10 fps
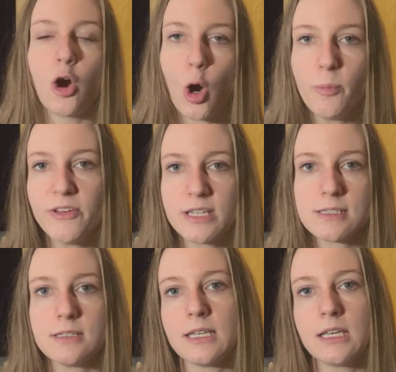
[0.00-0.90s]

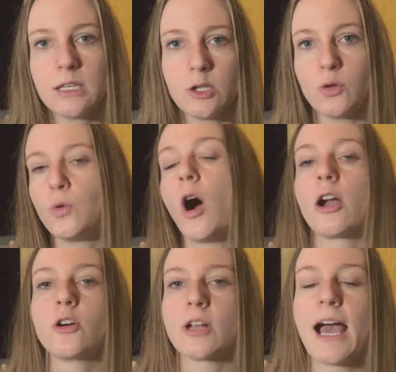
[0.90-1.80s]
obviously you are
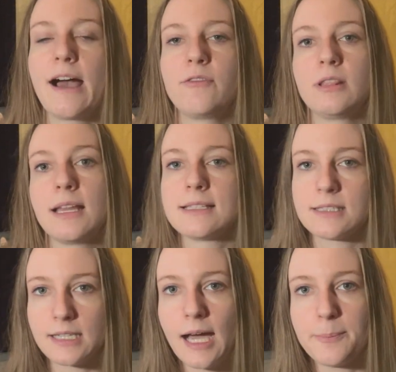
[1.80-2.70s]
going to have less
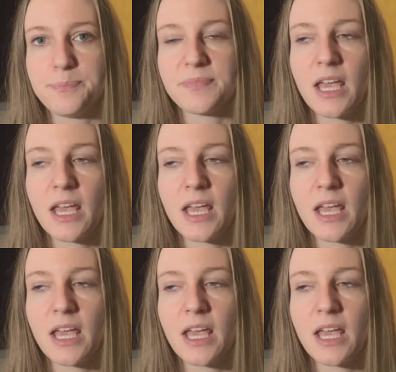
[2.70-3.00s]
time,